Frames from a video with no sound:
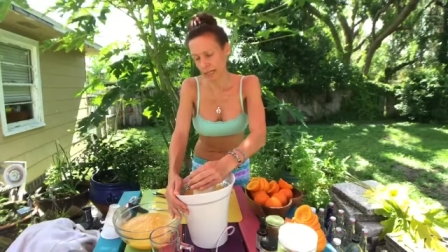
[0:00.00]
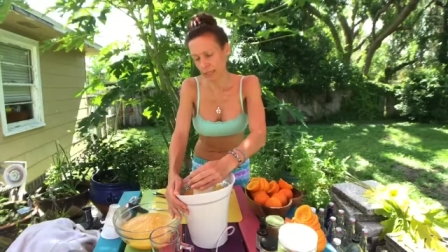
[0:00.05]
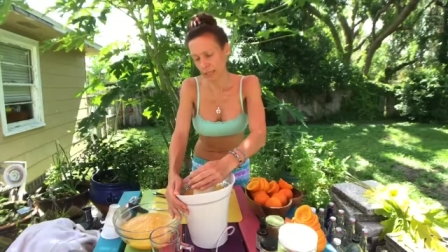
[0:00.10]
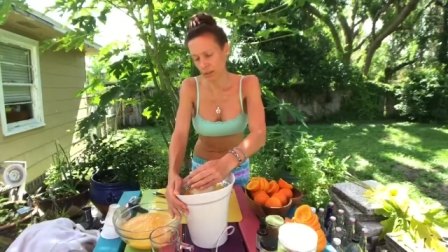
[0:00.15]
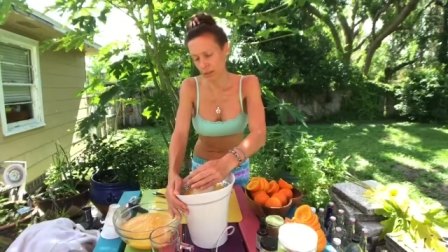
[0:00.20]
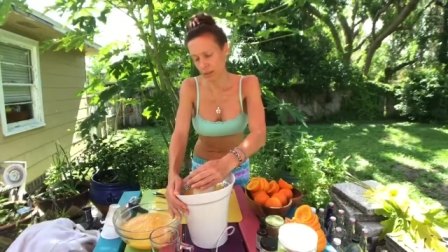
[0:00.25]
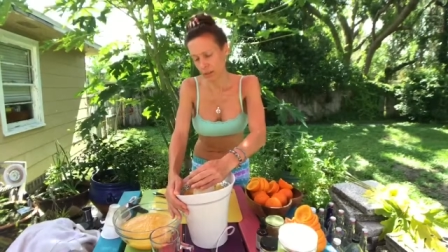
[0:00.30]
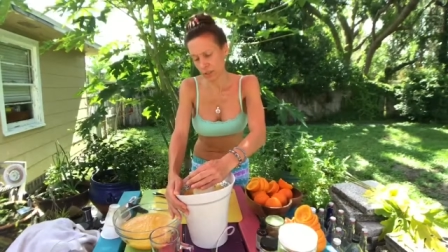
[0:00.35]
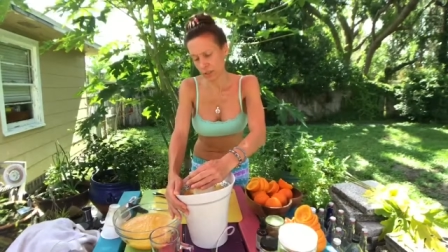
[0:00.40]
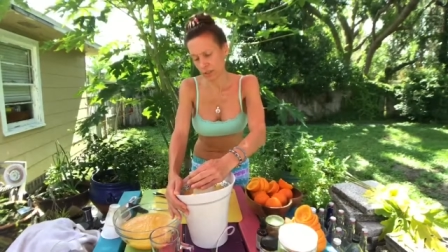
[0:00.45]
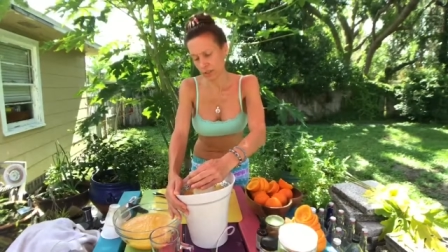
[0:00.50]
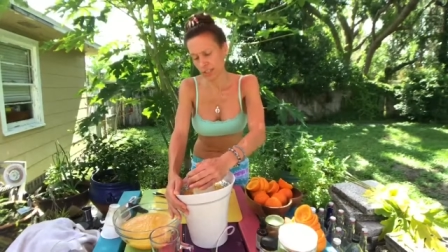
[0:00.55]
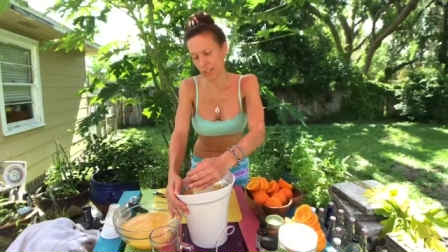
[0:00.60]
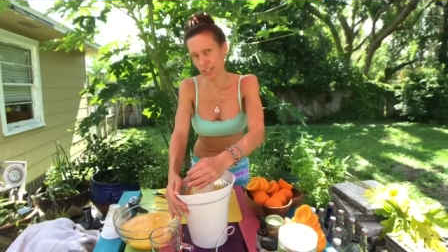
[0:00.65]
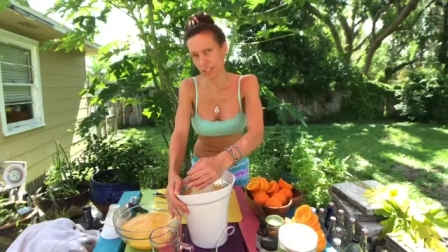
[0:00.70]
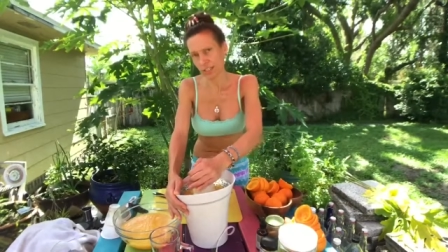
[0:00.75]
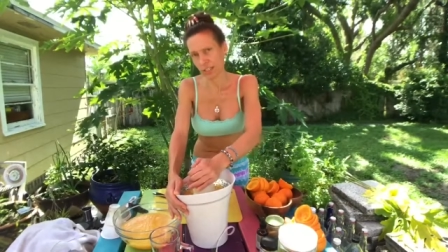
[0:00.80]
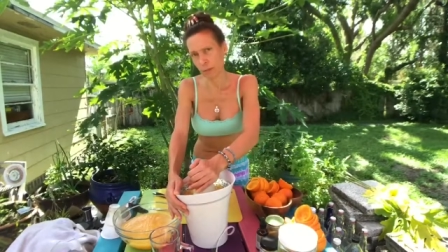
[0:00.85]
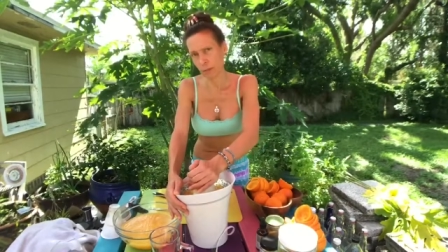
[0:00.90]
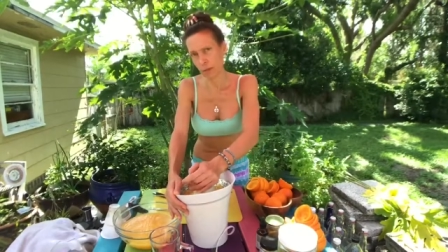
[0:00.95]
I know it's
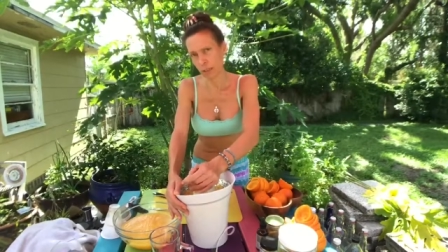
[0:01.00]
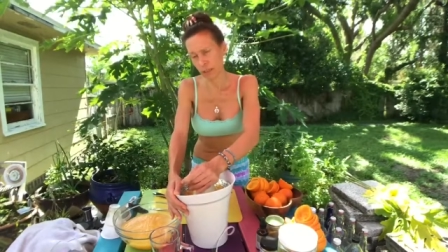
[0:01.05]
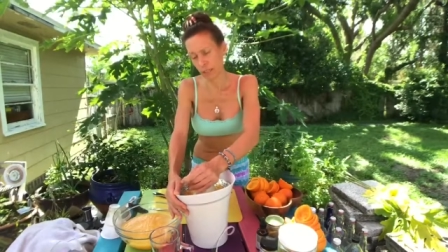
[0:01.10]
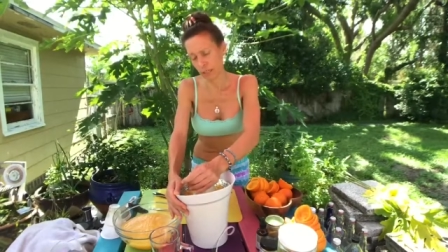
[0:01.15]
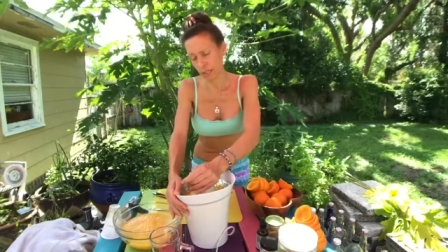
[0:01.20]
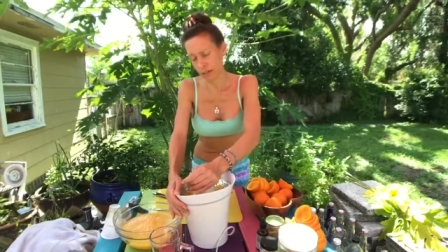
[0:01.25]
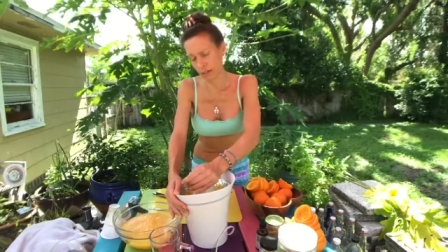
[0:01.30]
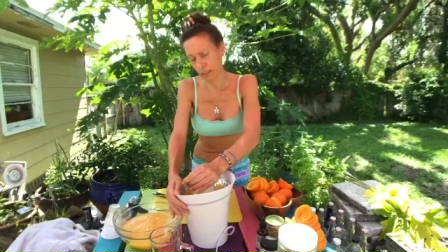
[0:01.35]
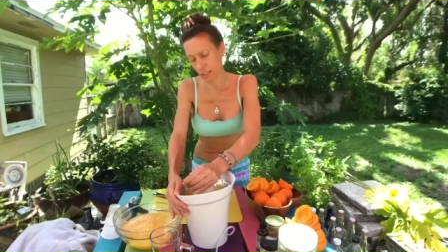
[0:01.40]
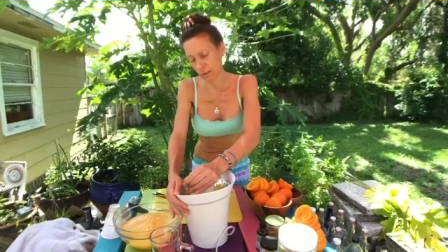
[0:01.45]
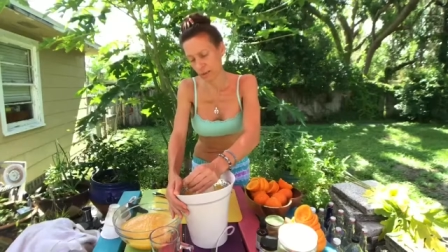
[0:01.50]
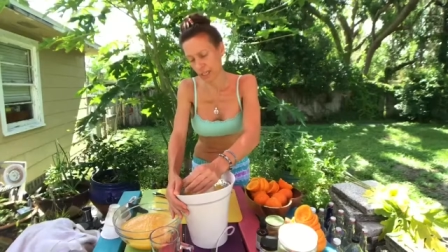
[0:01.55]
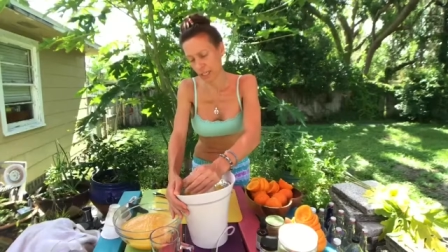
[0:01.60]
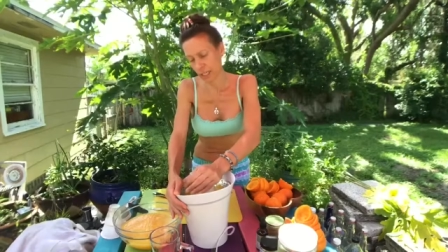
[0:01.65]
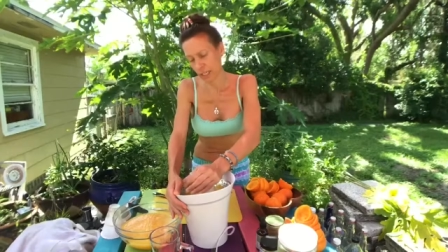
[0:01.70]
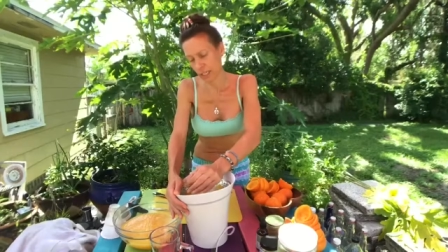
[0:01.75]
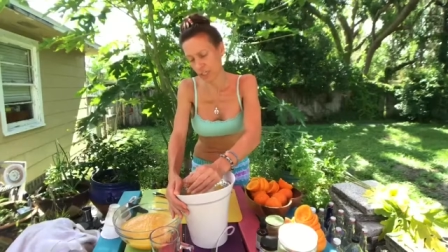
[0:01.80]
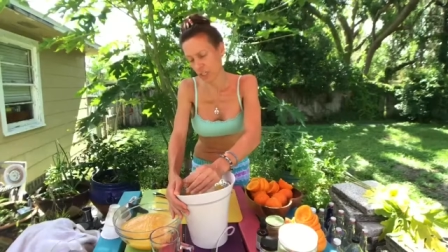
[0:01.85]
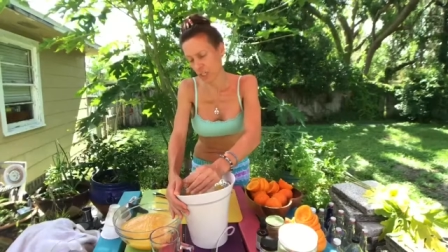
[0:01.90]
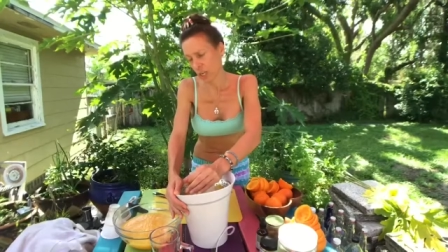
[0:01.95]
it's somewhere here on the
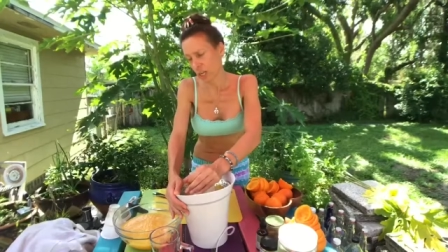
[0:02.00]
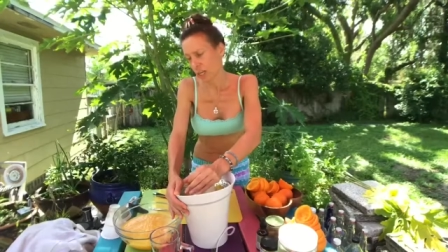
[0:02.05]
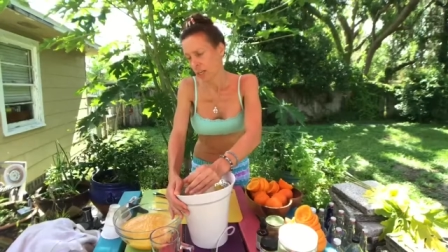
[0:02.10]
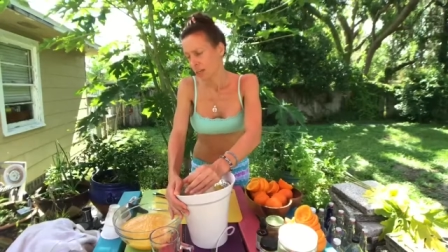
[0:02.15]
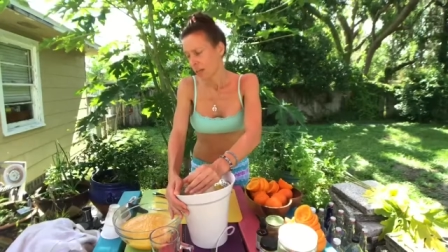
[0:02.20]
page.